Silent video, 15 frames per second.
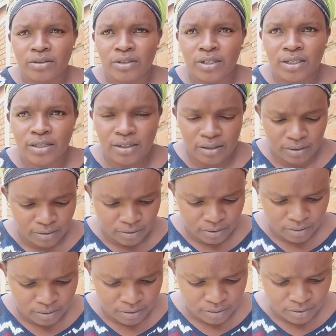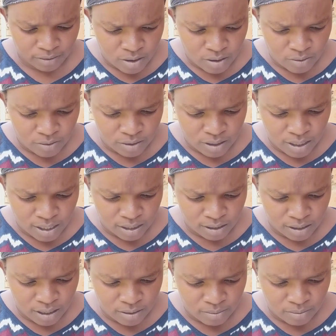Yeah. When was the last
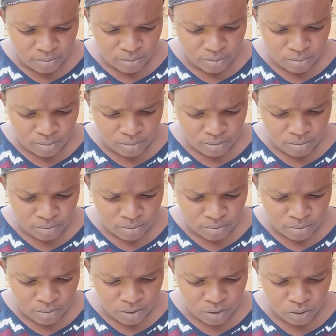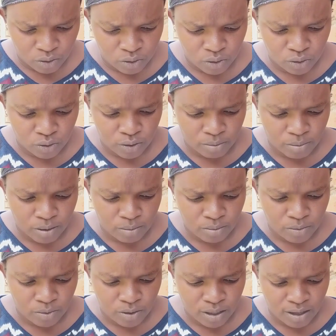time you told your mom
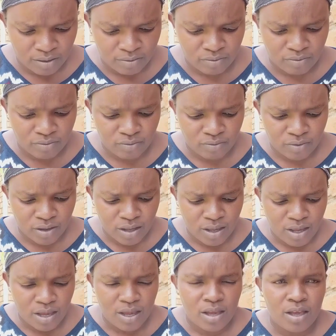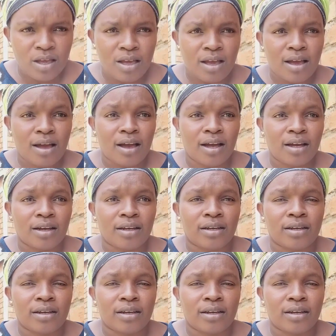you love her?